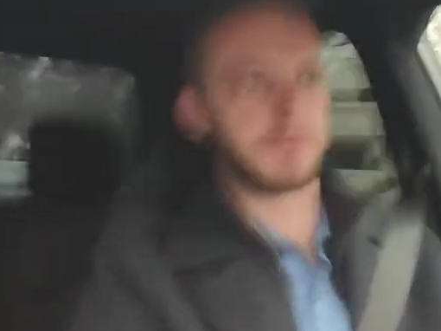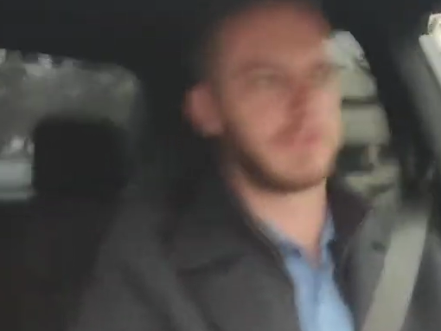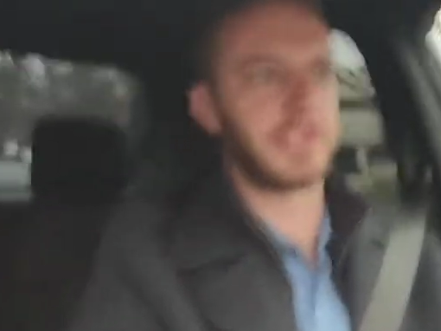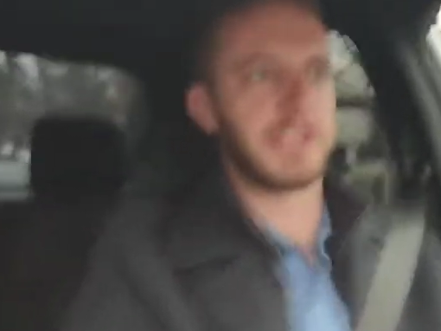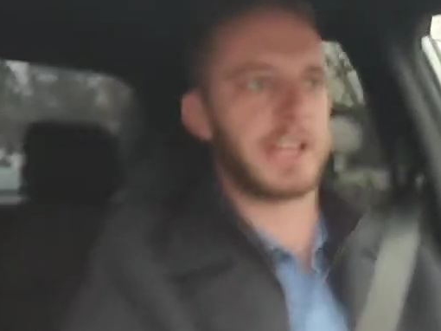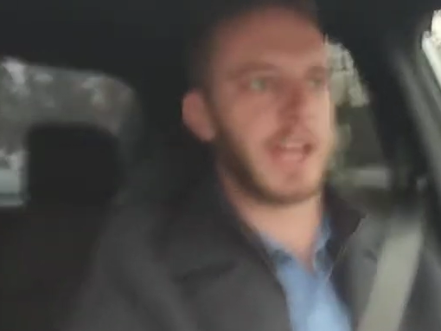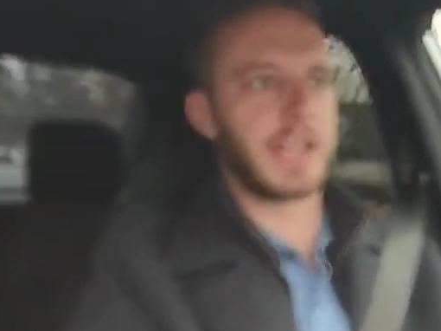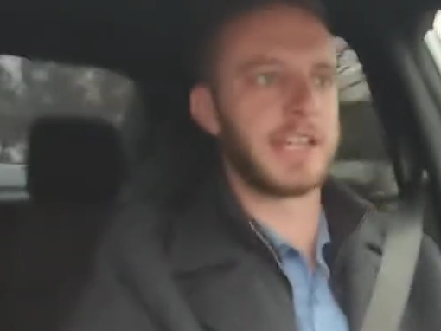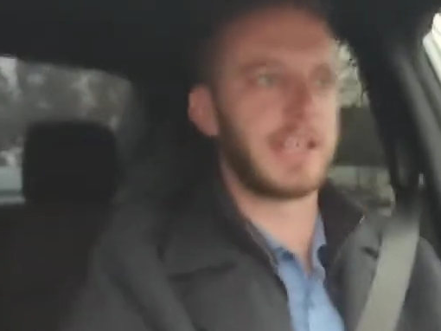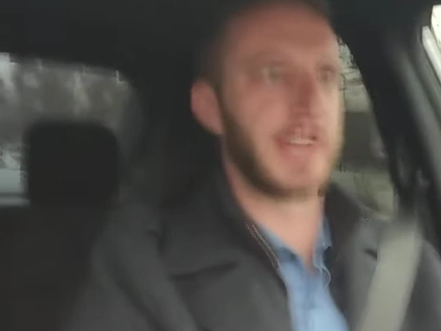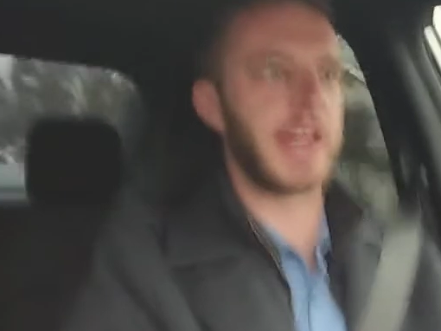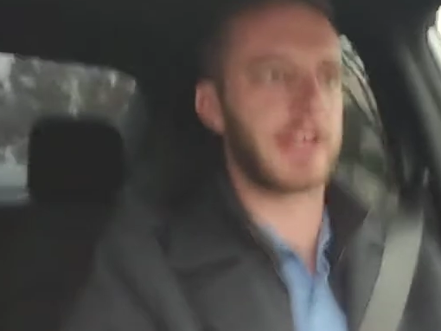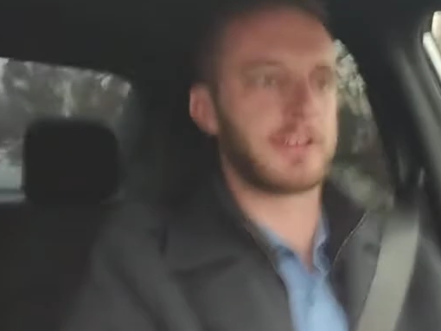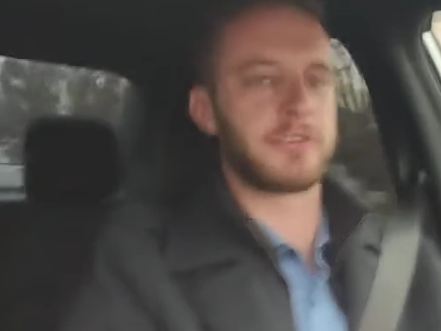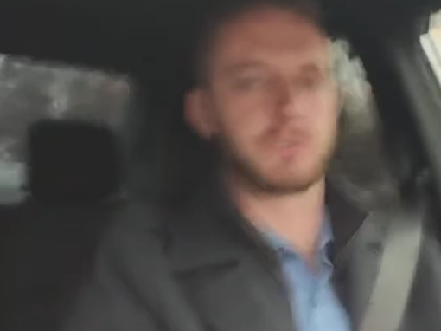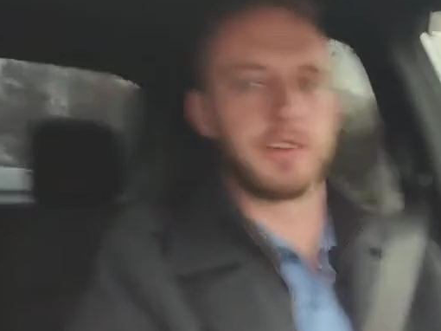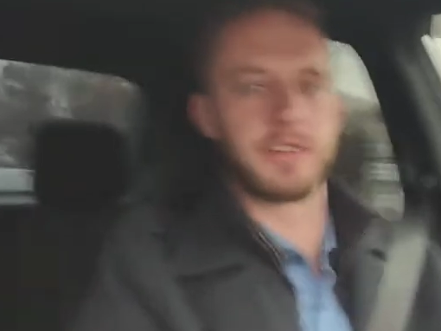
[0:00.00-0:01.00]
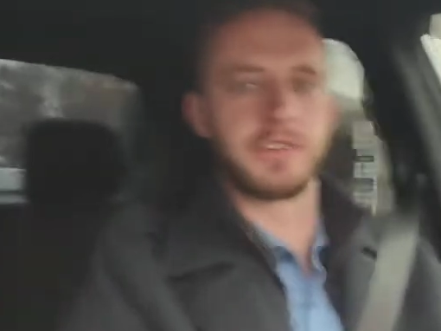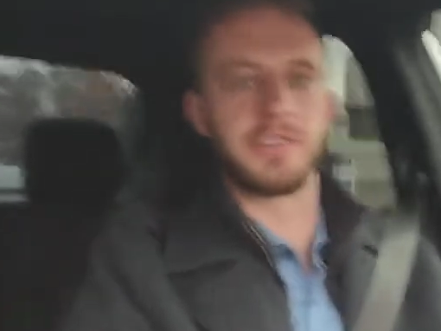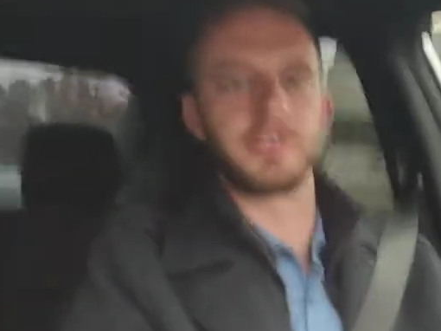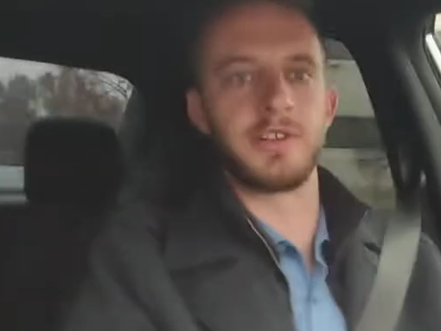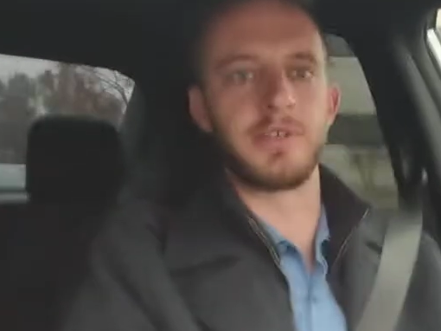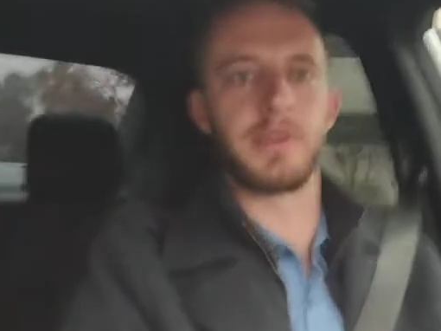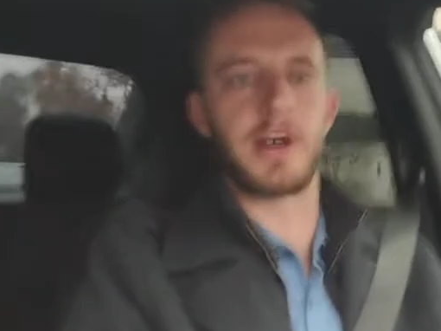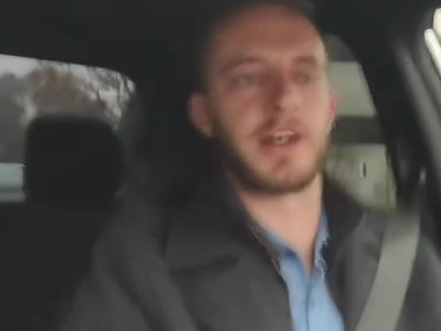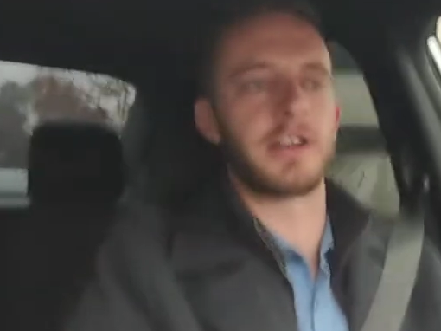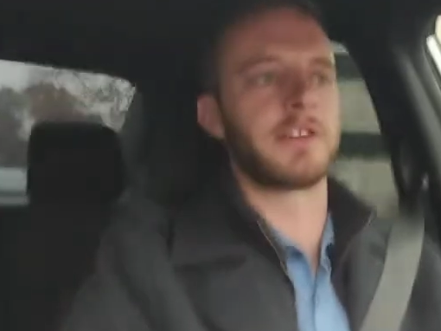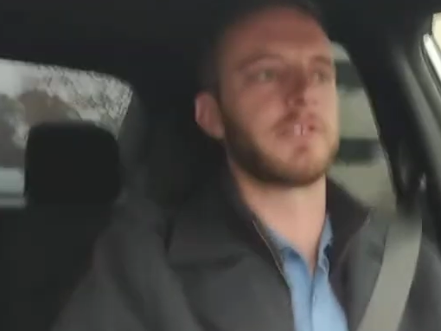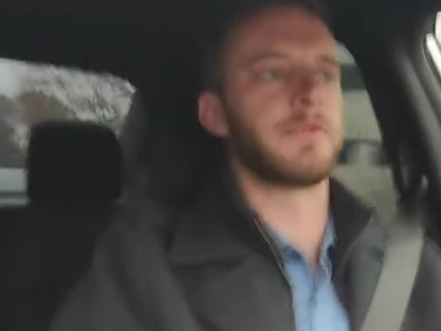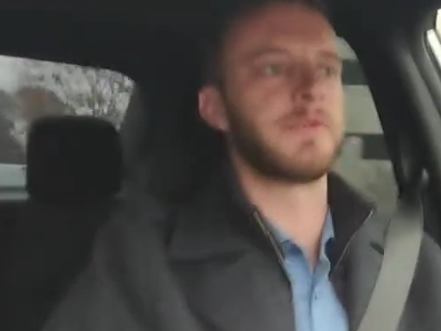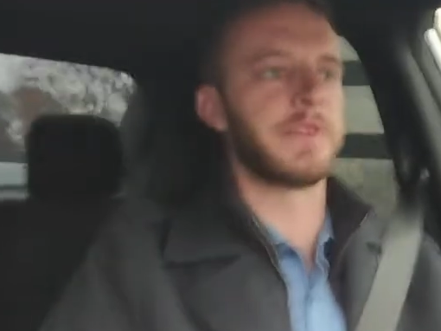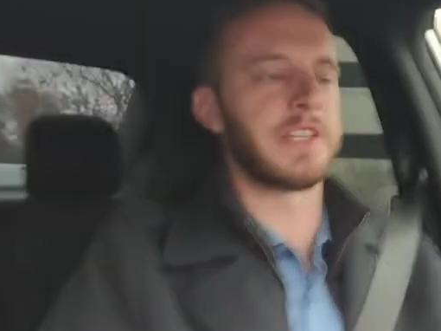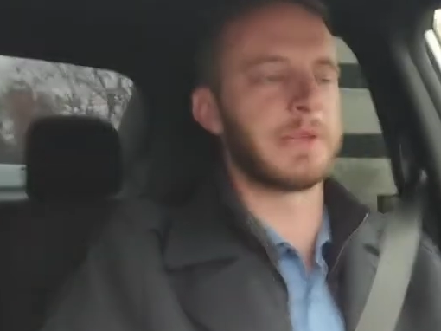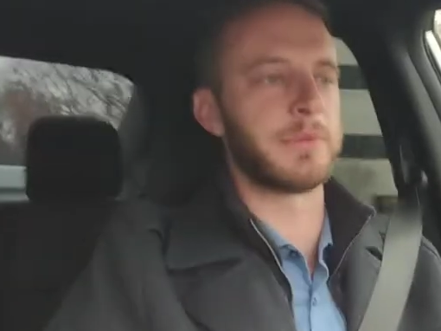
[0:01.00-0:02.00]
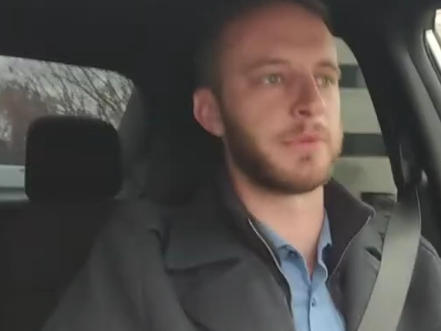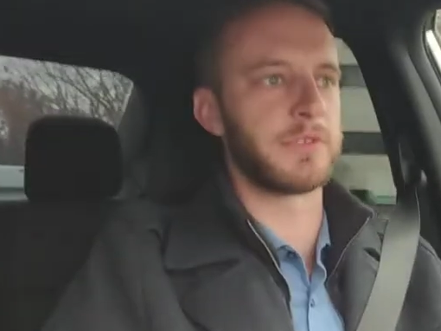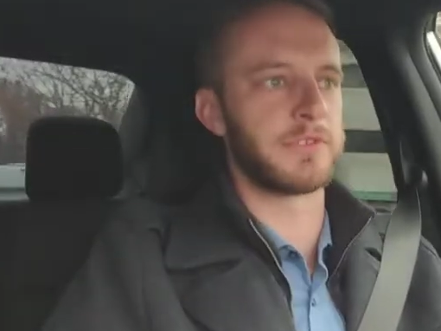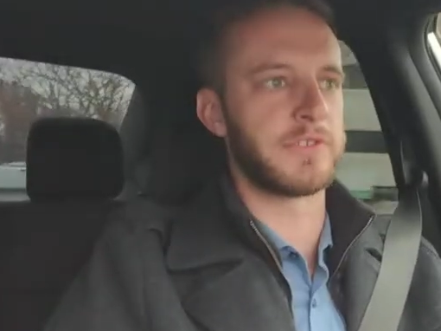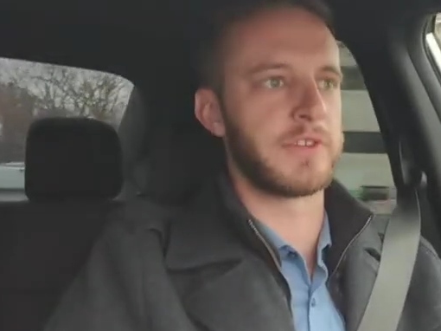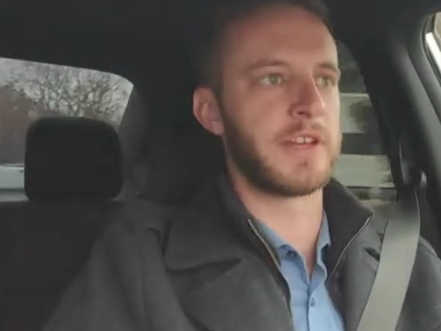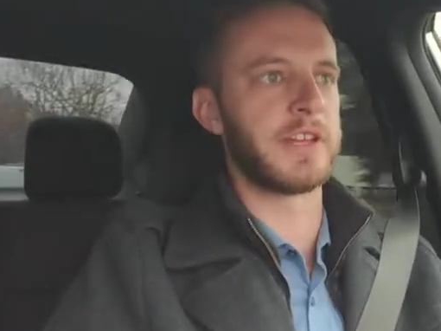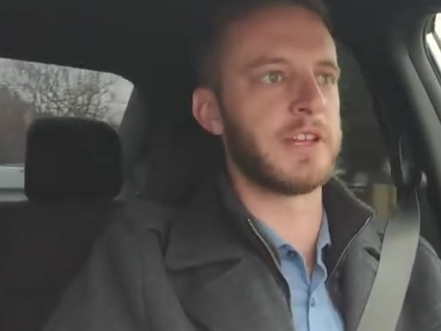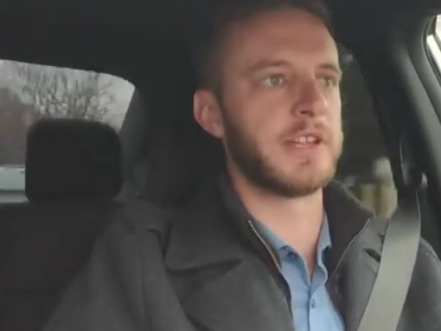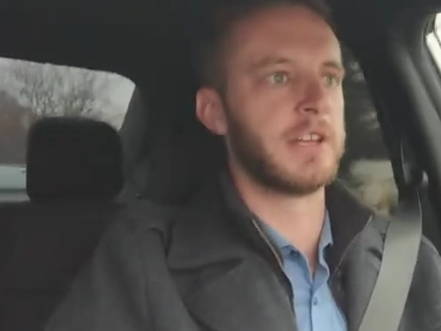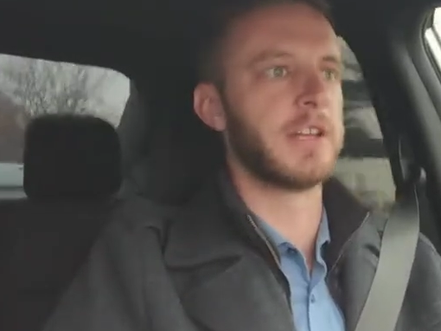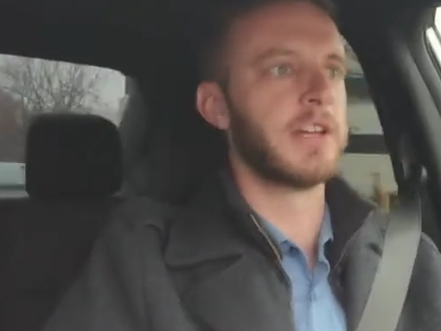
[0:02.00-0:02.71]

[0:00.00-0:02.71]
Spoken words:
really any extra to do the 150%